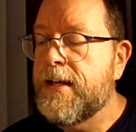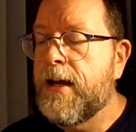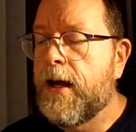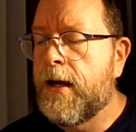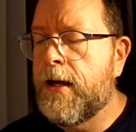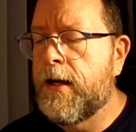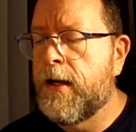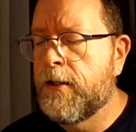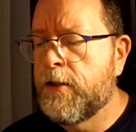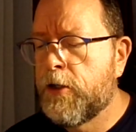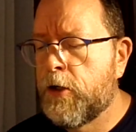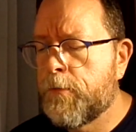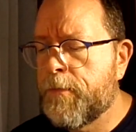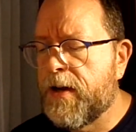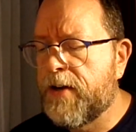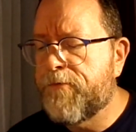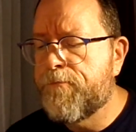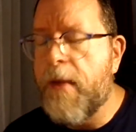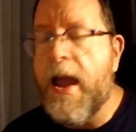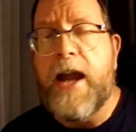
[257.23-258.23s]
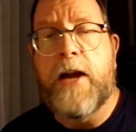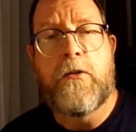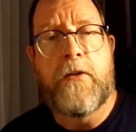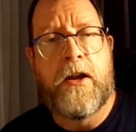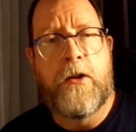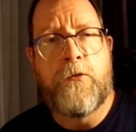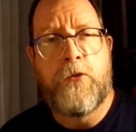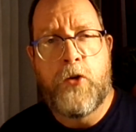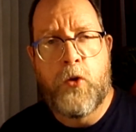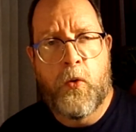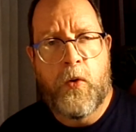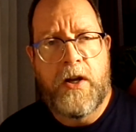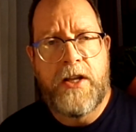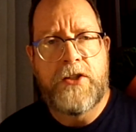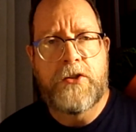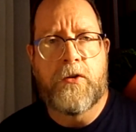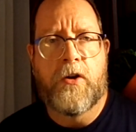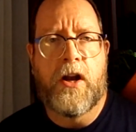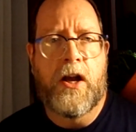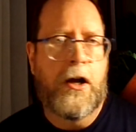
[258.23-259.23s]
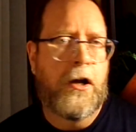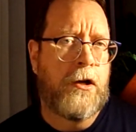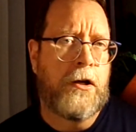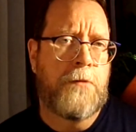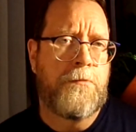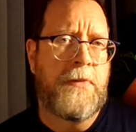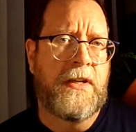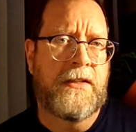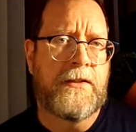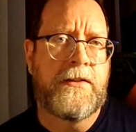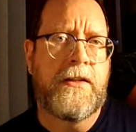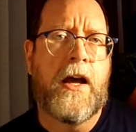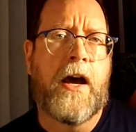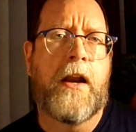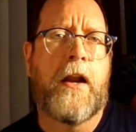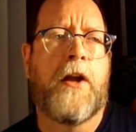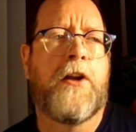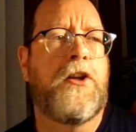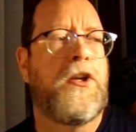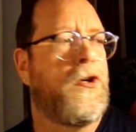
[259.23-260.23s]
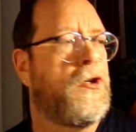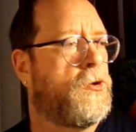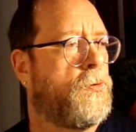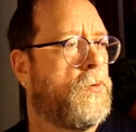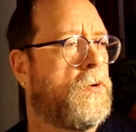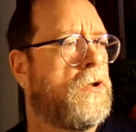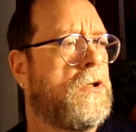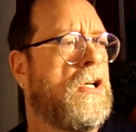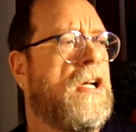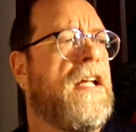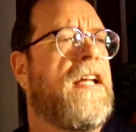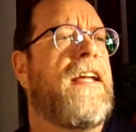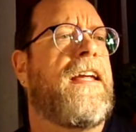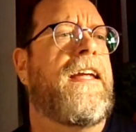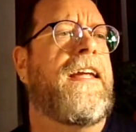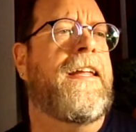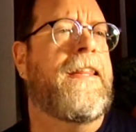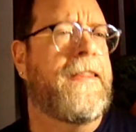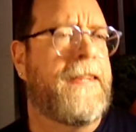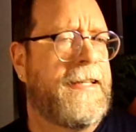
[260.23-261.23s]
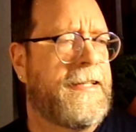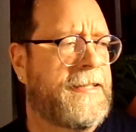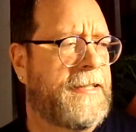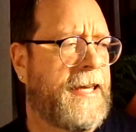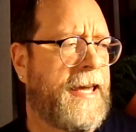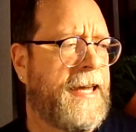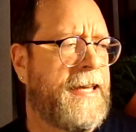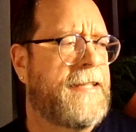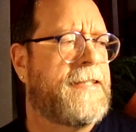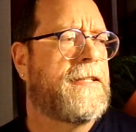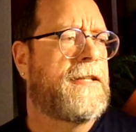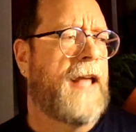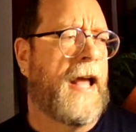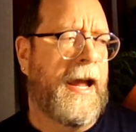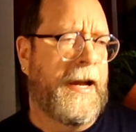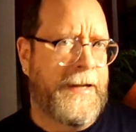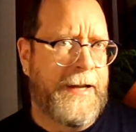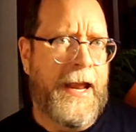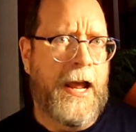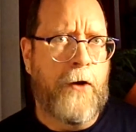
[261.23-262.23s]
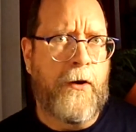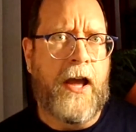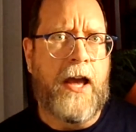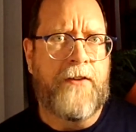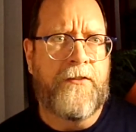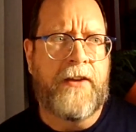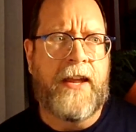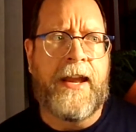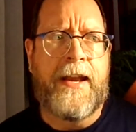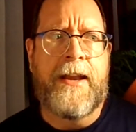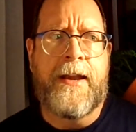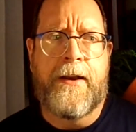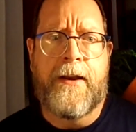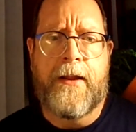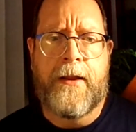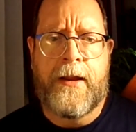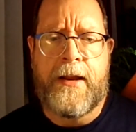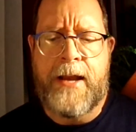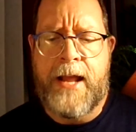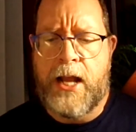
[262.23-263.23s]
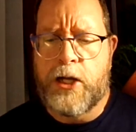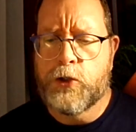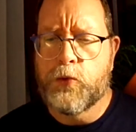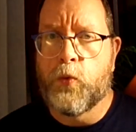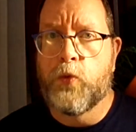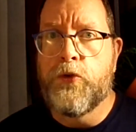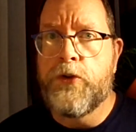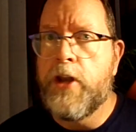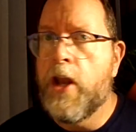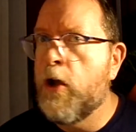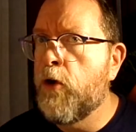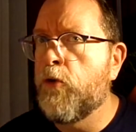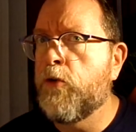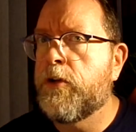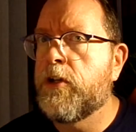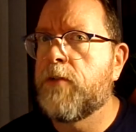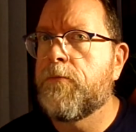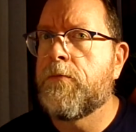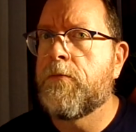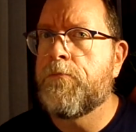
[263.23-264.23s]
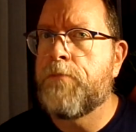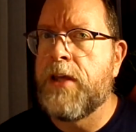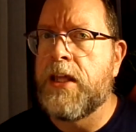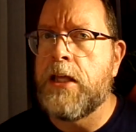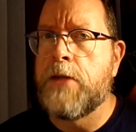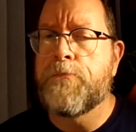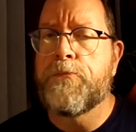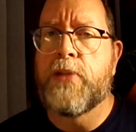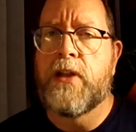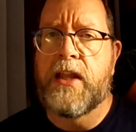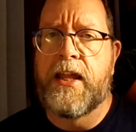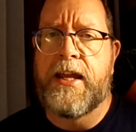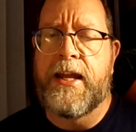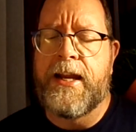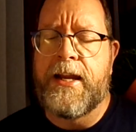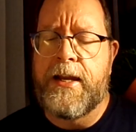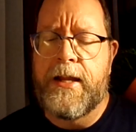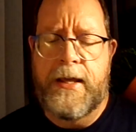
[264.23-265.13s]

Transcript: A little bit of background noise or a hum is not unusual. In this case, I now have an actual note being played